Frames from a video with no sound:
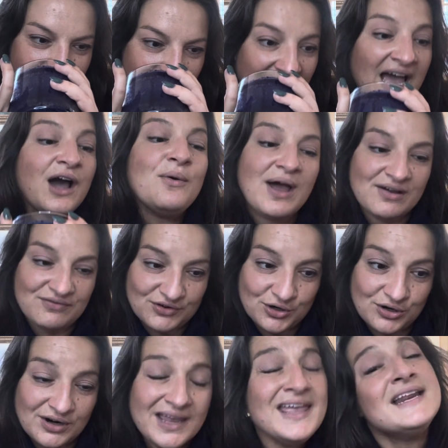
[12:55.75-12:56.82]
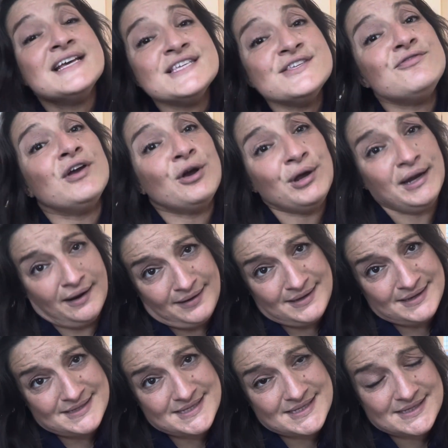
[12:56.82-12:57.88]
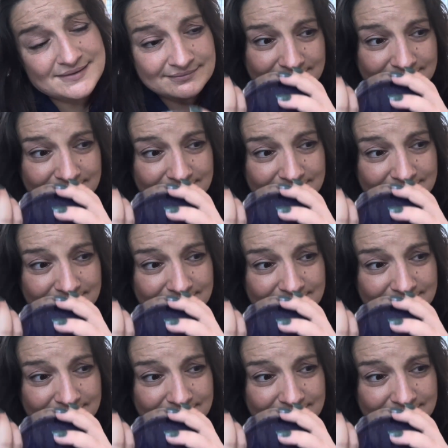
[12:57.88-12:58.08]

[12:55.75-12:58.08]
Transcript: However, it is very nice.